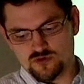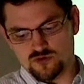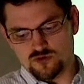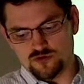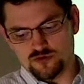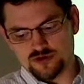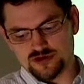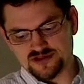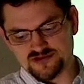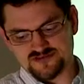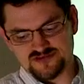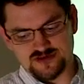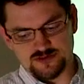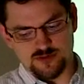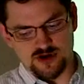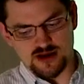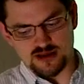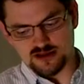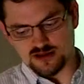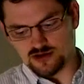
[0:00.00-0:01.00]
or in a
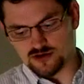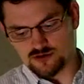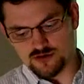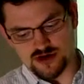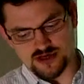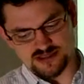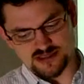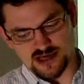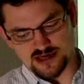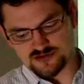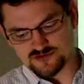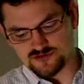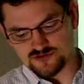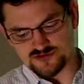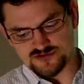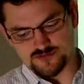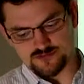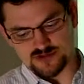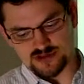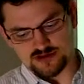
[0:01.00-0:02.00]
semi-literary text or
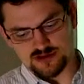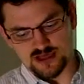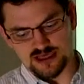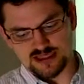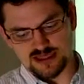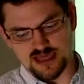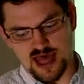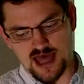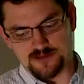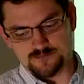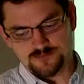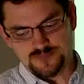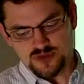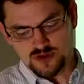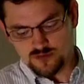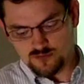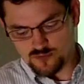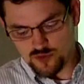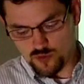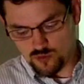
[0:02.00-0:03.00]
something like that.
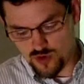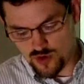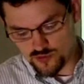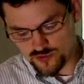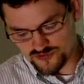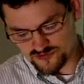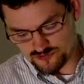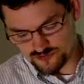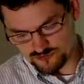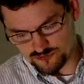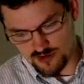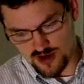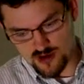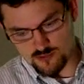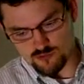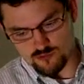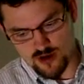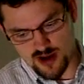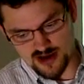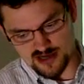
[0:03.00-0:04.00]
But what was the
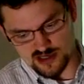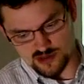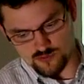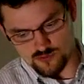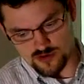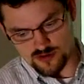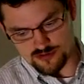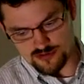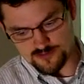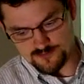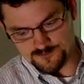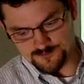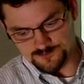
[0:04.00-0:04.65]
scribe writing with?